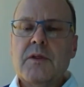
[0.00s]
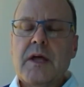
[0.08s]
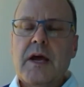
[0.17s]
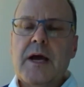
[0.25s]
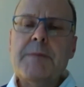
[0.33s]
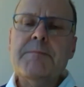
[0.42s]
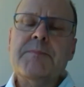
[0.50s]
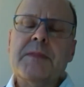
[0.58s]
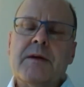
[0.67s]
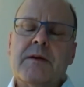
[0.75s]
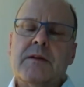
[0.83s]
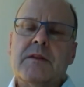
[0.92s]
The
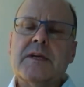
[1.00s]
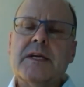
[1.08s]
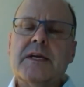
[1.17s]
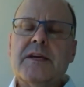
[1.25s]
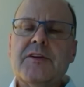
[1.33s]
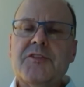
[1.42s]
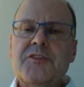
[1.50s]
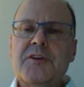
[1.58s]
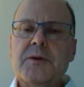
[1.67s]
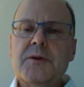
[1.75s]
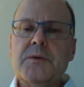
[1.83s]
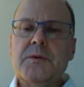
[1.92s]

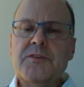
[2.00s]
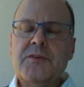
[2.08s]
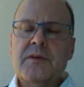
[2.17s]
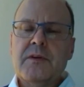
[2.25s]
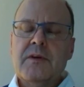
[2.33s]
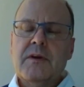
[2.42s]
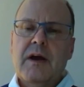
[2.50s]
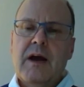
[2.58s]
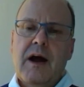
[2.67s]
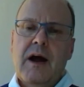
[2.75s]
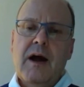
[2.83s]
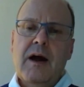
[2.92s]
issues
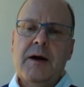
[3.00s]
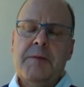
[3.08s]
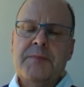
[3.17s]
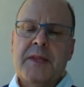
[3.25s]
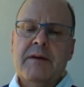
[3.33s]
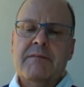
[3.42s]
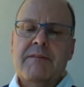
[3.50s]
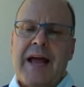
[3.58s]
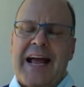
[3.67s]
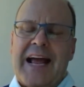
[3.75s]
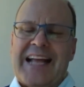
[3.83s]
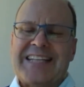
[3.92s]
are
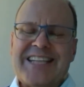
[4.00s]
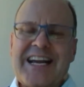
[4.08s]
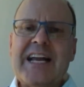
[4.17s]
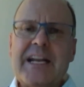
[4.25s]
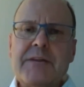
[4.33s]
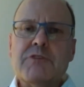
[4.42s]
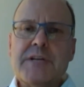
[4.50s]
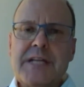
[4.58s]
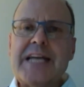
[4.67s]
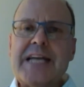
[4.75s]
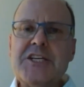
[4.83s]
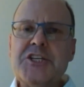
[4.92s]
entirely
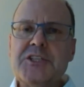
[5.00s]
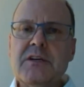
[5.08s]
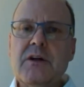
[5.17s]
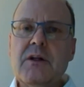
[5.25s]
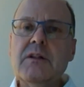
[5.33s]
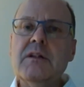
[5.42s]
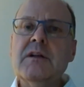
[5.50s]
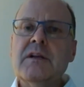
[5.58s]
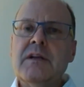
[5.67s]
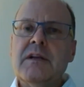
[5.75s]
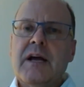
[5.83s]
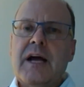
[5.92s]
relational
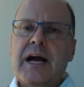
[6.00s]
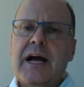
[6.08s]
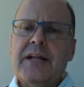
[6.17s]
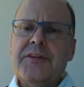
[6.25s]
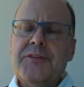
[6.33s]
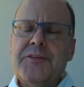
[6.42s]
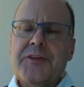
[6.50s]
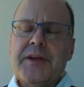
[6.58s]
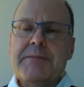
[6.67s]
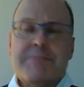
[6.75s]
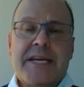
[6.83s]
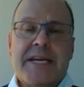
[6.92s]
and
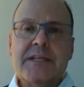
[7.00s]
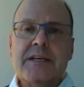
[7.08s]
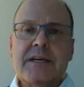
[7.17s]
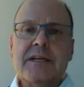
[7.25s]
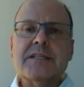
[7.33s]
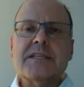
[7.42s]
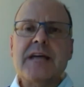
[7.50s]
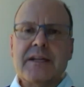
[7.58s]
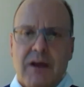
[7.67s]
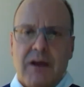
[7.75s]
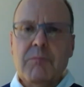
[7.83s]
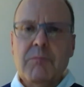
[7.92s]
immediate and
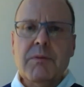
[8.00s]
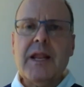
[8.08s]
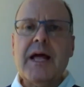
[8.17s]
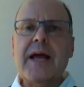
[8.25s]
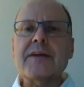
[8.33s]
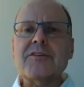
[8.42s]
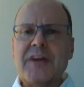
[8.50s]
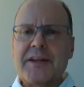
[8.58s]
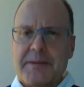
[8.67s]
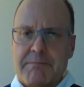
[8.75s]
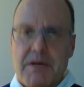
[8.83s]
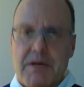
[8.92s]
complex and
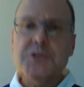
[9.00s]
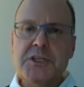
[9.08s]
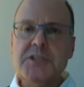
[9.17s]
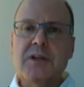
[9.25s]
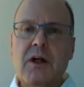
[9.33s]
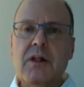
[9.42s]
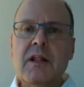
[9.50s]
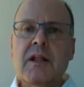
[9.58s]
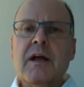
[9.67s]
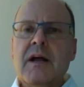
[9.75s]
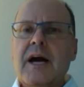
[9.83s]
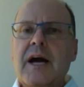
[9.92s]
emotional,
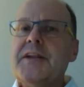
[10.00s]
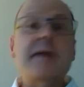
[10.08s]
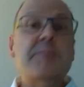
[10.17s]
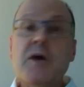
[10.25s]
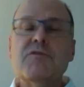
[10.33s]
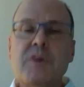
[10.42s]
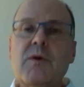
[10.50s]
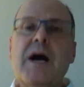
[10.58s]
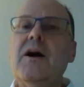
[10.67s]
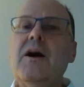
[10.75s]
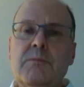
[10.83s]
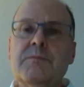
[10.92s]
and I'm
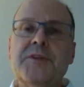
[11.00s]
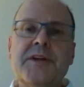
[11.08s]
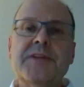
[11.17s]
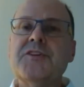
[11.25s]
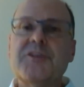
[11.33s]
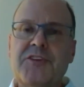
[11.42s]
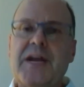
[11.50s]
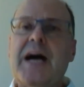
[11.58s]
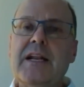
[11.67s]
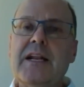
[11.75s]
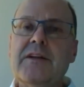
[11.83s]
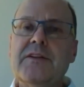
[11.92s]
overwhelmed into
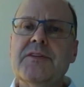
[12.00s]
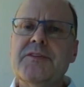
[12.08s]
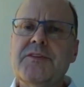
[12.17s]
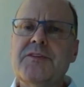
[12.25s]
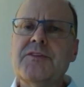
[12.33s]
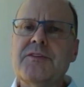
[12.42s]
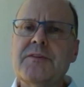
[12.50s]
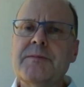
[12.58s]
silence.